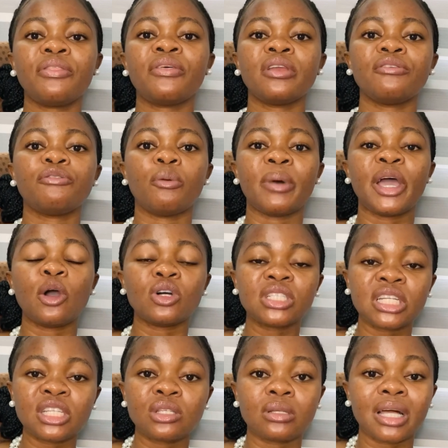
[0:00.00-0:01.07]
thing for my
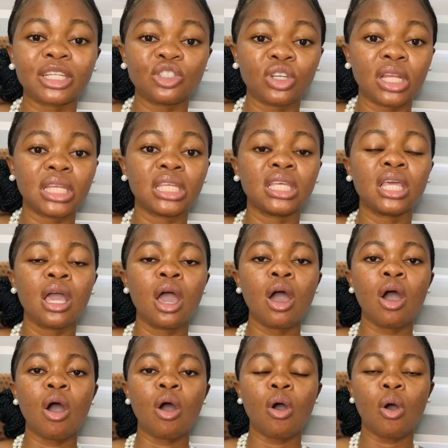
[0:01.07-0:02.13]
audience to actually
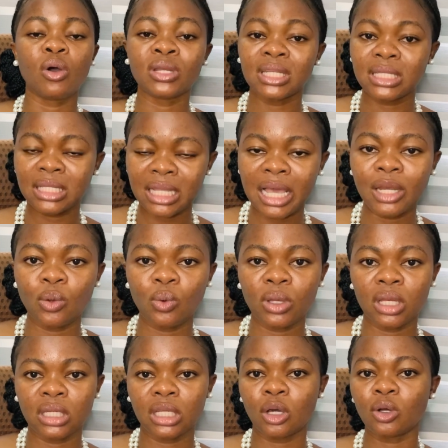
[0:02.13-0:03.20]
understand
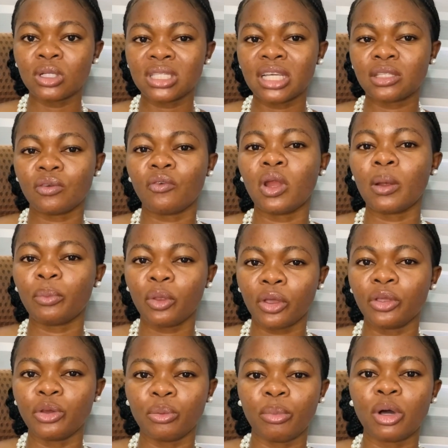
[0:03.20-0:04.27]
the context of what I'm
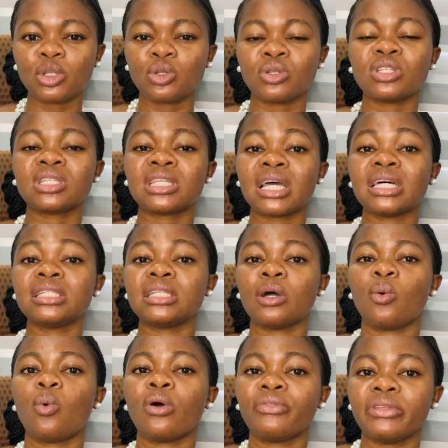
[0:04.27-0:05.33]
talking about, to understand
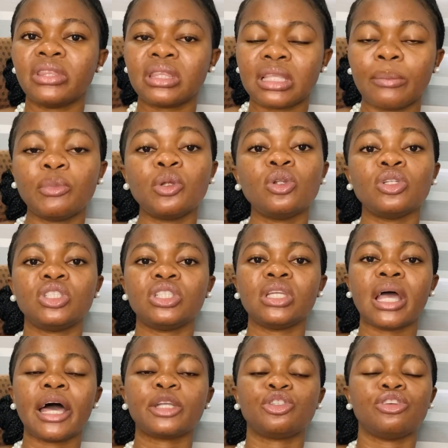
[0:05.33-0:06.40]
what the terminology
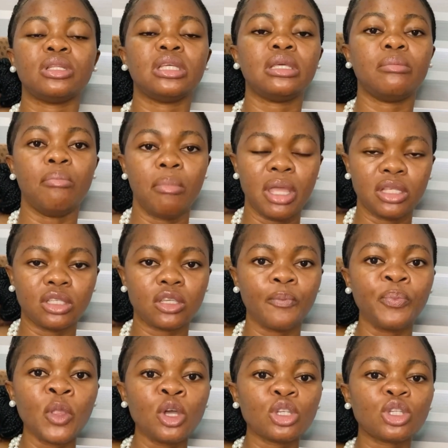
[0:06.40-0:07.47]
actually means.
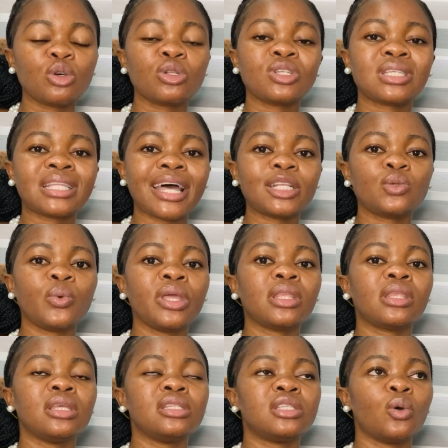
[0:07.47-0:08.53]
So to start with
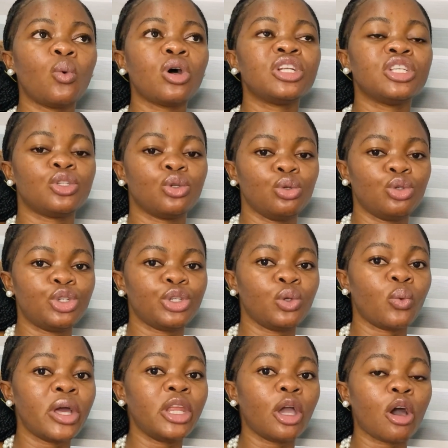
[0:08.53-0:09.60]
is the word dissolution.
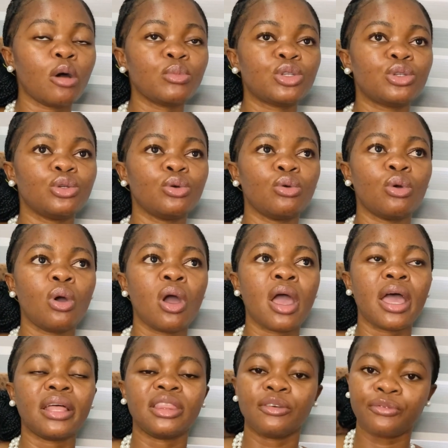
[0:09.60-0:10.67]
When it comes to
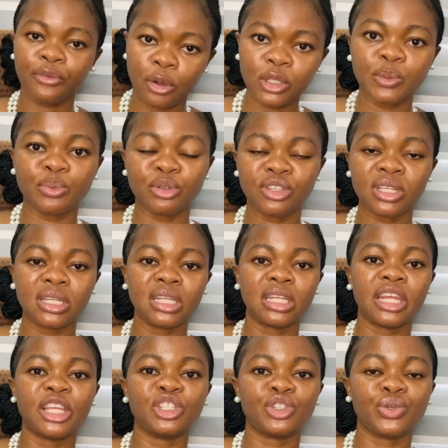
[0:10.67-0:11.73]
divorce proceeding in
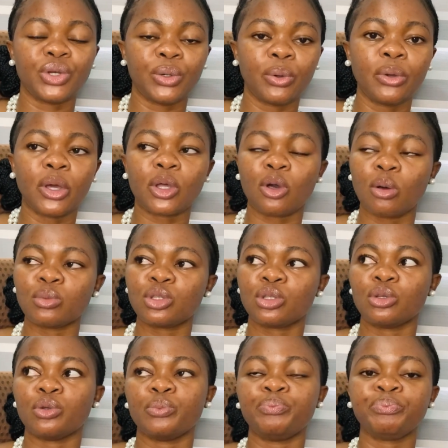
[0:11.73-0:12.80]
Nigeria, when it comes
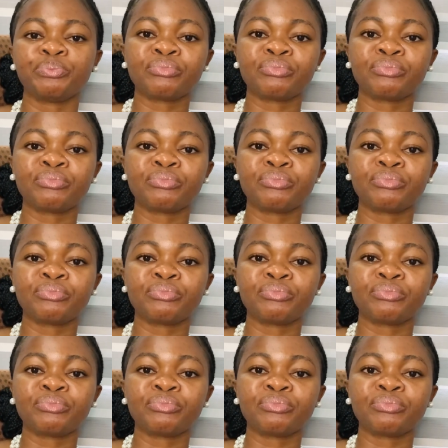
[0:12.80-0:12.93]
to